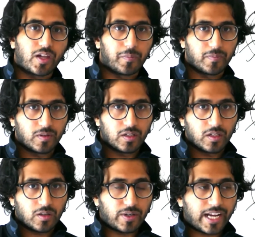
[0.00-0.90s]
them,
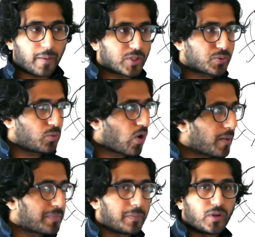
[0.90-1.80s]
right? How much we
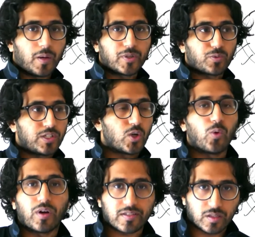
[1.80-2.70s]
want people, how much we
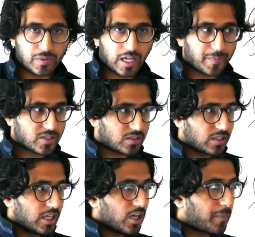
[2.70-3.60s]
don't want someone, how much
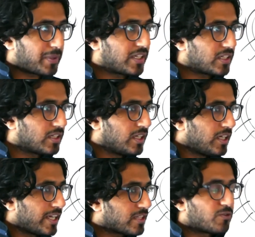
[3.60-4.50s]
their opinion
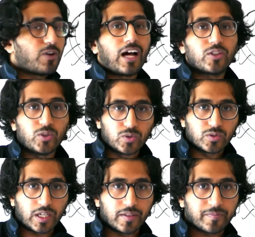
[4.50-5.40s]
is
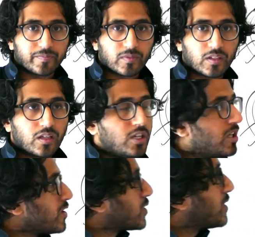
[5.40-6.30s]
valued, right?
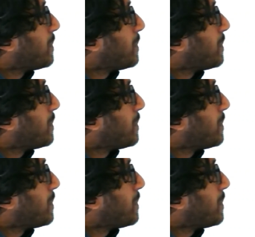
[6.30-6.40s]
So